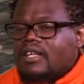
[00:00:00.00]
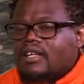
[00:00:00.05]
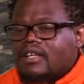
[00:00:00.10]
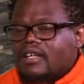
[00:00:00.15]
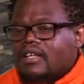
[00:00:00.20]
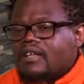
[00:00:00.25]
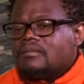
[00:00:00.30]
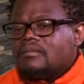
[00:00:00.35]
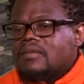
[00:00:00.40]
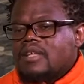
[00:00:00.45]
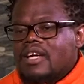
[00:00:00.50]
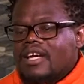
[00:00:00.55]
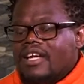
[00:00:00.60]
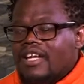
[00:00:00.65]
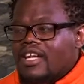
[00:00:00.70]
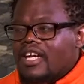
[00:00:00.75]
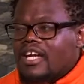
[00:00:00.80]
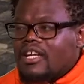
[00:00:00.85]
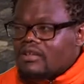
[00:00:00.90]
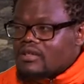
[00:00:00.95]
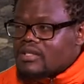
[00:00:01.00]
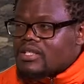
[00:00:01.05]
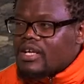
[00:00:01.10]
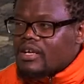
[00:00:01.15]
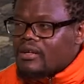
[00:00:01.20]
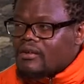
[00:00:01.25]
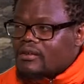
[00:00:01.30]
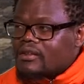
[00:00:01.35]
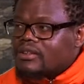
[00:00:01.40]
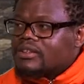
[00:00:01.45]
them they are not
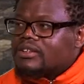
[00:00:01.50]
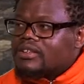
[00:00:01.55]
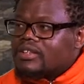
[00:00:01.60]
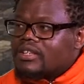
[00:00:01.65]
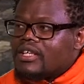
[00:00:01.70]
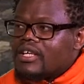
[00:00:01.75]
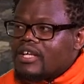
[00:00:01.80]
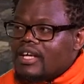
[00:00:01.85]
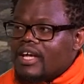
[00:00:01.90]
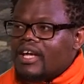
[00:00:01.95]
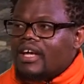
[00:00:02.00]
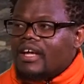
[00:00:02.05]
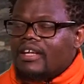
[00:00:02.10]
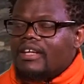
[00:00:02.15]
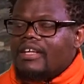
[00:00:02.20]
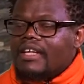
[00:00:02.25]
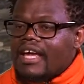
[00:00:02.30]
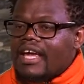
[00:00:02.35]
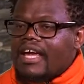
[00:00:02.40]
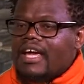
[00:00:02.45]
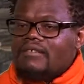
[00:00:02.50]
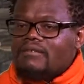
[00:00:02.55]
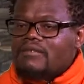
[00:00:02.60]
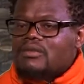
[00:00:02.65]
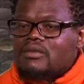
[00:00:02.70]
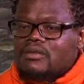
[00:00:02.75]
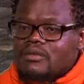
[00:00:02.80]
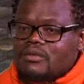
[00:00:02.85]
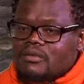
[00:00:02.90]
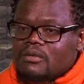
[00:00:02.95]
alone, and they have
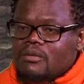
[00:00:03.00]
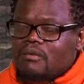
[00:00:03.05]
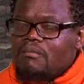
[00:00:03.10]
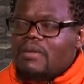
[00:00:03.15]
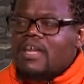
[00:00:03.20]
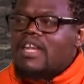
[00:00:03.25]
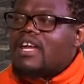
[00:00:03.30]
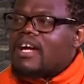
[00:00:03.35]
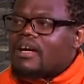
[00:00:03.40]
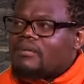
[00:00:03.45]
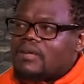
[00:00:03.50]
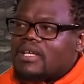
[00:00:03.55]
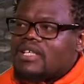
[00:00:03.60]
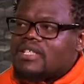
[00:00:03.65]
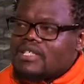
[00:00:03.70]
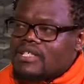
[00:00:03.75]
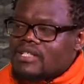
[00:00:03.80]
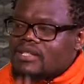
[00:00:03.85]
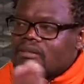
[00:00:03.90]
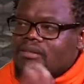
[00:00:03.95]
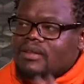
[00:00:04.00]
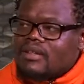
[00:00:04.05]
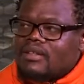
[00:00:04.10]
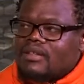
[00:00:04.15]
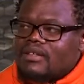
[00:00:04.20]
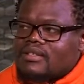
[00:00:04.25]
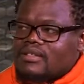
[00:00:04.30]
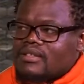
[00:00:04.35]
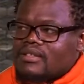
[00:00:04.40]
to man up and deal with this?